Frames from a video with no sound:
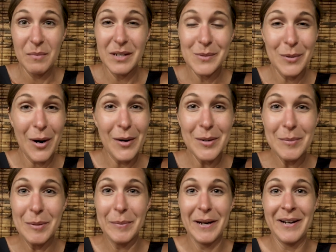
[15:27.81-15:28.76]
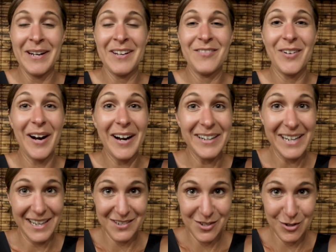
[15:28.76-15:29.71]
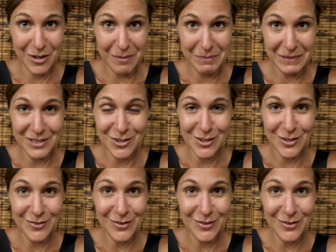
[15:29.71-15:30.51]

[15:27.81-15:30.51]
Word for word: because we're already preparing for our next trip. In just a